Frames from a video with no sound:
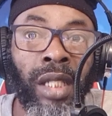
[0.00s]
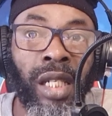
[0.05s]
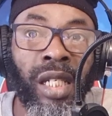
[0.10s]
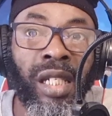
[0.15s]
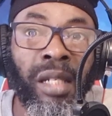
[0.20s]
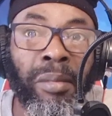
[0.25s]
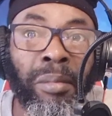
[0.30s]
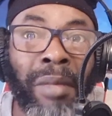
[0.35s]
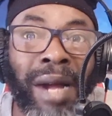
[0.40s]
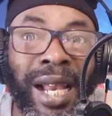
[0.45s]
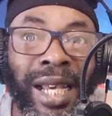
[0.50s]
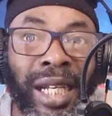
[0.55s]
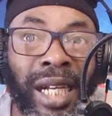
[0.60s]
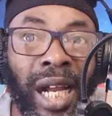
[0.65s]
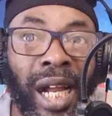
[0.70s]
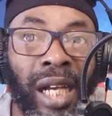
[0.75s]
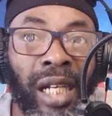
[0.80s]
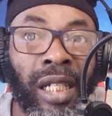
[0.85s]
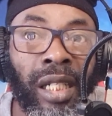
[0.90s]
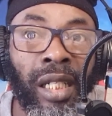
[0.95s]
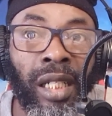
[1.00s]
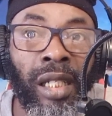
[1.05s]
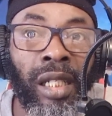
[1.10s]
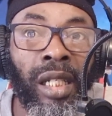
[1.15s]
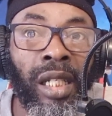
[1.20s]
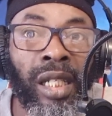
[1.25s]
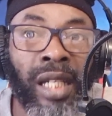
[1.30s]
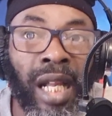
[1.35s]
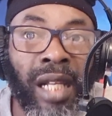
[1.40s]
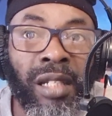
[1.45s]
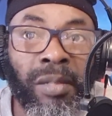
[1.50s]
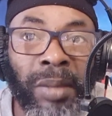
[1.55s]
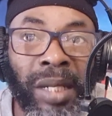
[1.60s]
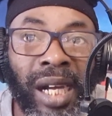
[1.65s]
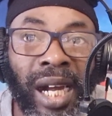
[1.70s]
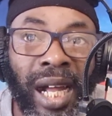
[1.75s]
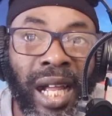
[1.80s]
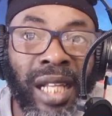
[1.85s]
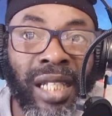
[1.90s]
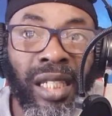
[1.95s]
Symbolically, that's
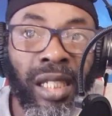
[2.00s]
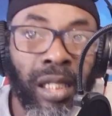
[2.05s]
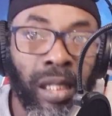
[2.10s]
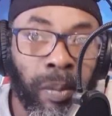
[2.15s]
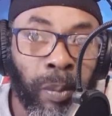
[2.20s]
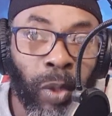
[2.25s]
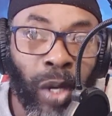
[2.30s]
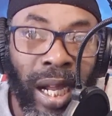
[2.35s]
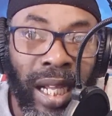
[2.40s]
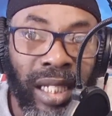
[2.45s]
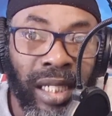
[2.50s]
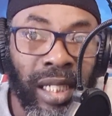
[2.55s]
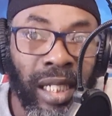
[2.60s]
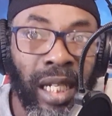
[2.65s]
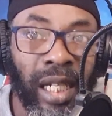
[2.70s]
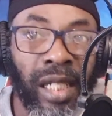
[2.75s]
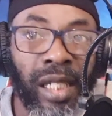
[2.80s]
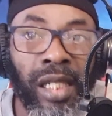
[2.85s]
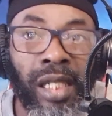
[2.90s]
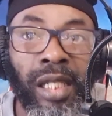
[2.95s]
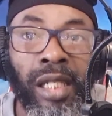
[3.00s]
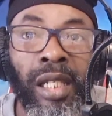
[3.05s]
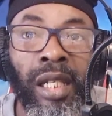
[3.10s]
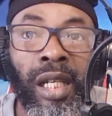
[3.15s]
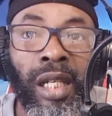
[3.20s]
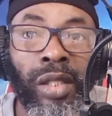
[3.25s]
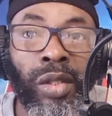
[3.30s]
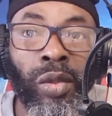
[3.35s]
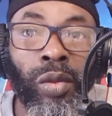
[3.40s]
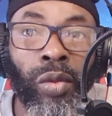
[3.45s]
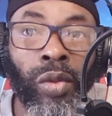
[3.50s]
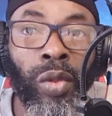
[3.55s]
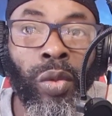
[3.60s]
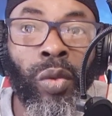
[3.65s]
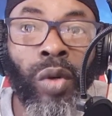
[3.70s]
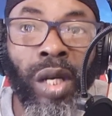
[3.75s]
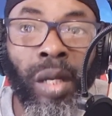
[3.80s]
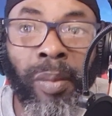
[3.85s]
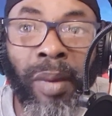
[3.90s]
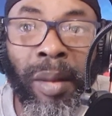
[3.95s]
because it's priceless to the
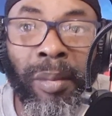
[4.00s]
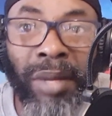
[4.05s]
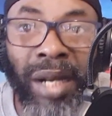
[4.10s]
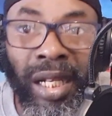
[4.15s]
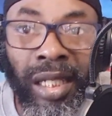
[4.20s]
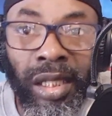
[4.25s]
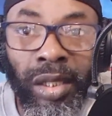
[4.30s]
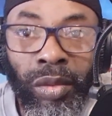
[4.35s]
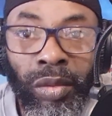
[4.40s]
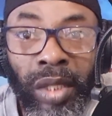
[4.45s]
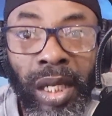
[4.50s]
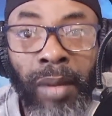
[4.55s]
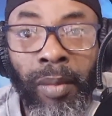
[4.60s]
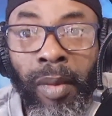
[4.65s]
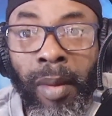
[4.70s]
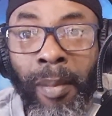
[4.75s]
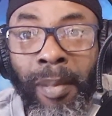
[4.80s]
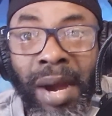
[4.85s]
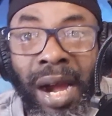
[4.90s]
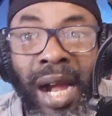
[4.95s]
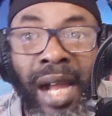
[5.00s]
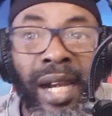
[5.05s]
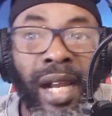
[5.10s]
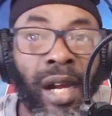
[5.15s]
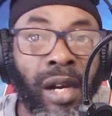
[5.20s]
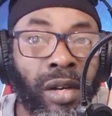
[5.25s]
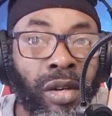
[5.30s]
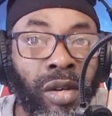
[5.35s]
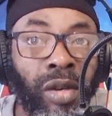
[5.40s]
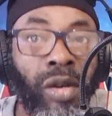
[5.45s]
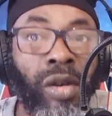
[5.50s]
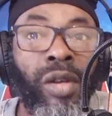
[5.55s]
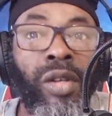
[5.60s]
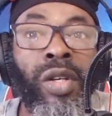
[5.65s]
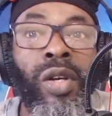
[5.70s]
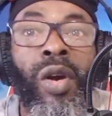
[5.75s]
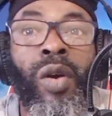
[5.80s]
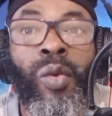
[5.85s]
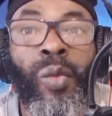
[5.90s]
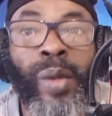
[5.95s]
whole heap of black youth them were born and grow
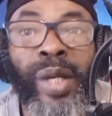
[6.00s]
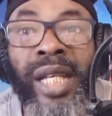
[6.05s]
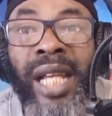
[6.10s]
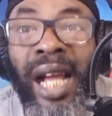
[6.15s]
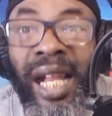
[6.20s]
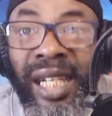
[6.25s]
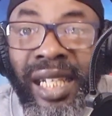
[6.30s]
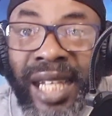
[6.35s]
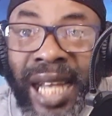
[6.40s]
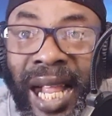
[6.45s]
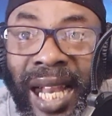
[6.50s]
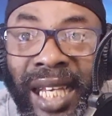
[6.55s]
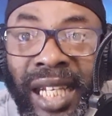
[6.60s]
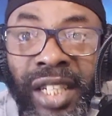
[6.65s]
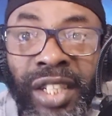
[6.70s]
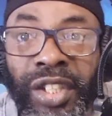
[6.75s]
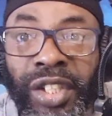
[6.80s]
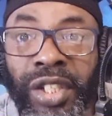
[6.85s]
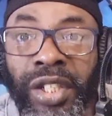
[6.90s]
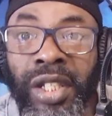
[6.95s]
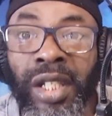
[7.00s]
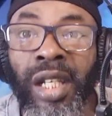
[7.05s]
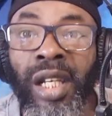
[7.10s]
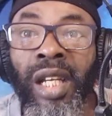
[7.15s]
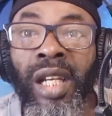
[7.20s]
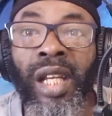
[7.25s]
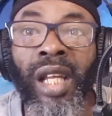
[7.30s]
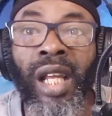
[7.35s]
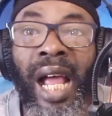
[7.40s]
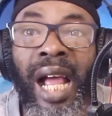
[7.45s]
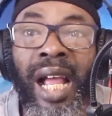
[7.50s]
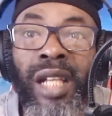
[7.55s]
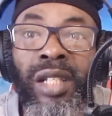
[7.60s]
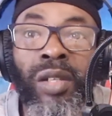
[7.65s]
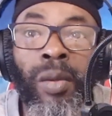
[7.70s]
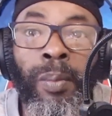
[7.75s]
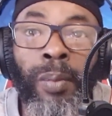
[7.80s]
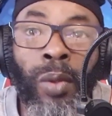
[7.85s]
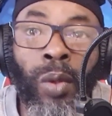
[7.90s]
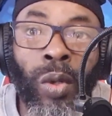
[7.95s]
now with that knowledge, as
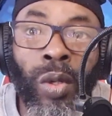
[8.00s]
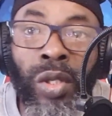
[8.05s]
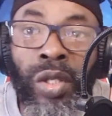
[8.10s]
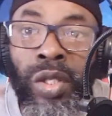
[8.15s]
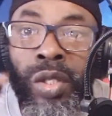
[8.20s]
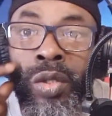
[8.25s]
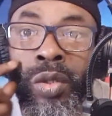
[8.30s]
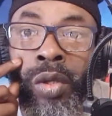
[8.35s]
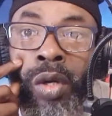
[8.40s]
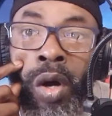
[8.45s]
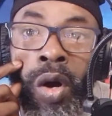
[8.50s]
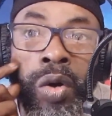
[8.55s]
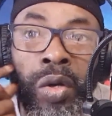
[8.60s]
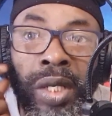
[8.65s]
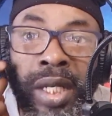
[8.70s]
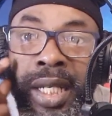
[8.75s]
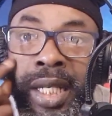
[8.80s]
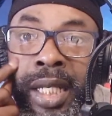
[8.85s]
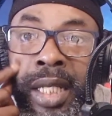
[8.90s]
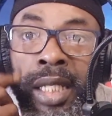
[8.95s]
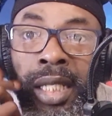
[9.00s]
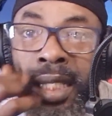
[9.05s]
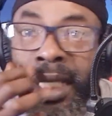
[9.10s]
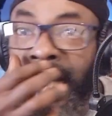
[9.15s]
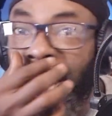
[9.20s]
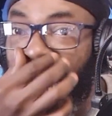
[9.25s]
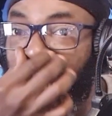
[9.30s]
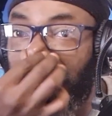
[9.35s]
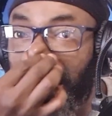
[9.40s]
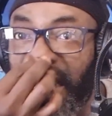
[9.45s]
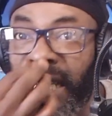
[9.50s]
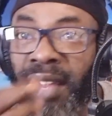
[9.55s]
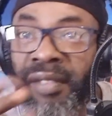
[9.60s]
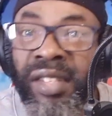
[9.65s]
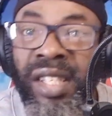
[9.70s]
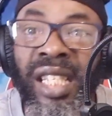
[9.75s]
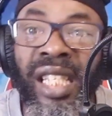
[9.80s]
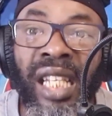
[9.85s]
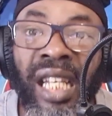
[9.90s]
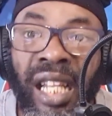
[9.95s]
opposed to only the knowledge
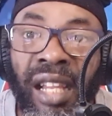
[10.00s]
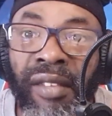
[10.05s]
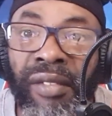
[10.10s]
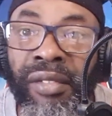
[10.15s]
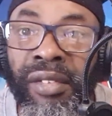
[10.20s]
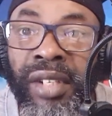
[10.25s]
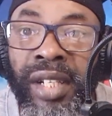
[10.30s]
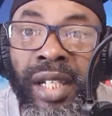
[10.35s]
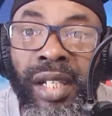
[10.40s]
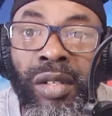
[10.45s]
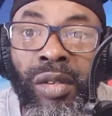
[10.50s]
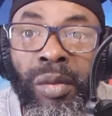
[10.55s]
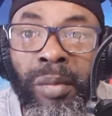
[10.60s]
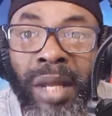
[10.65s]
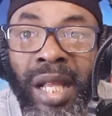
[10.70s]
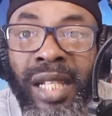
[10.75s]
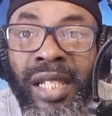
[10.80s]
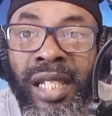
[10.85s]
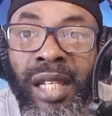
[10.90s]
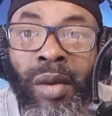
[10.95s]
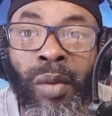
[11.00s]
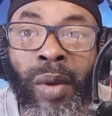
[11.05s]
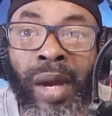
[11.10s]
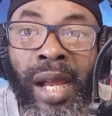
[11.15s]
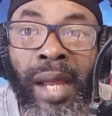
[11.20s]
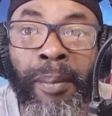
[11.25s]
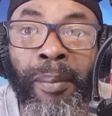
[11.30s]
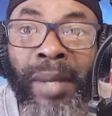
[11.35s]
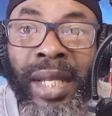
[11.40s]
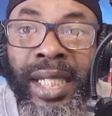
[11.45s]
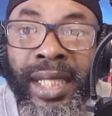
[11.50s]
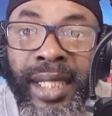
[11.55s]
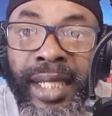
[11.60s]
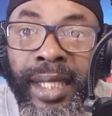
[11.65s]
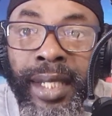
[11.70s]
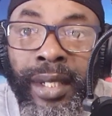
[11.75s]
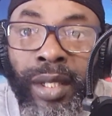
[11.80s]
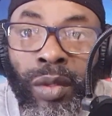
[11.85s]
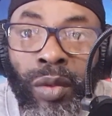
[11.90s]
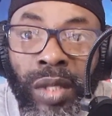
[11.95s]
of slavery, you know what I say, where
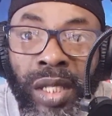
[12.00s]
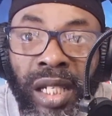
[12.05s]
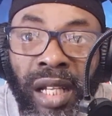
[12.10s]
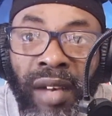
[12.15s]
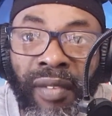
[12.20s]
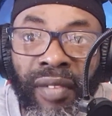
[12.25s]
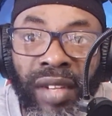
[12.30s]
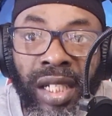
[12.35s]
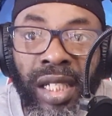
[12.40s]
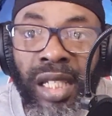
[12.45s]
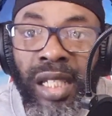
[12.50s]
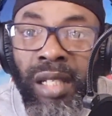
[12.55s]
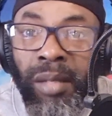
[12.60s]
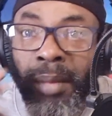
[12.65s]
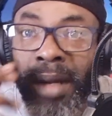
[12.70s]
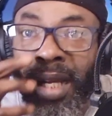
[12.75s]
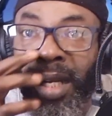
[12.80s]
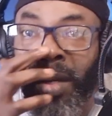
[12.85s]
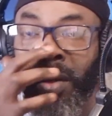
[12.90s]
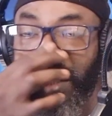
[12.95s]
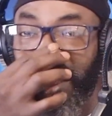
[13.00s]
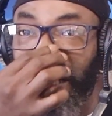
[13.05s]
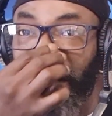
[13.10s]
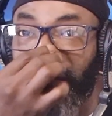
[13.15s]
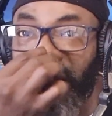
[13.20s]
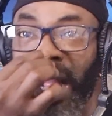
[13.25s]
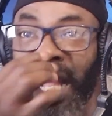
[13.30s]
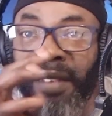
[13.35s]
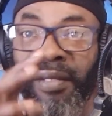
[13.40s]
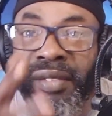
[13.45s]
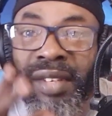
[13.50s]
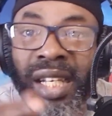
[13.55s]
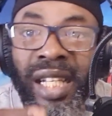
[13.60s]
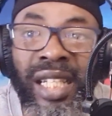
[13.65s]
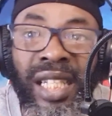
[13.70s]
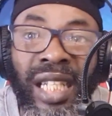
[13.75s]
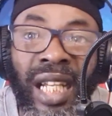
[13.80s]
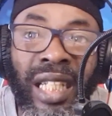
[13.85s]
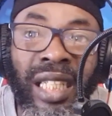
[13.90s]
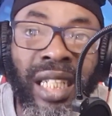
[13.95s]
maintain low self-esteem and low
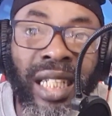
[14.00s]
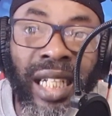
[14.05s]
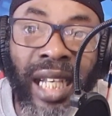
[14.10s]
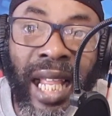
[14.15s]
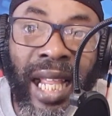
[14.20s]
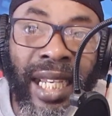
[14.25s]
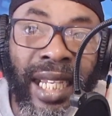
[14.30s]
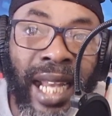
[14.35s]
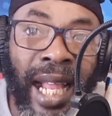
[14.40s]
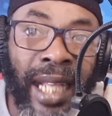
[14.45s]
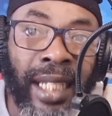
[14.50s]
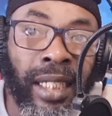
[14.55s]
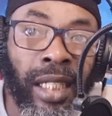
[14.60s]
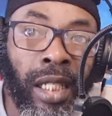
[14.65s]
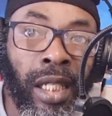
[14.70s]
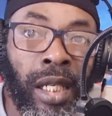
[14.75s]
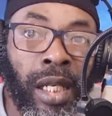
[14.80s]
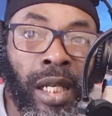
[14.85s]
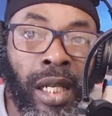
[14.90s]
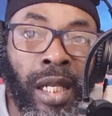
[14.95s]
self-confidence and things like that.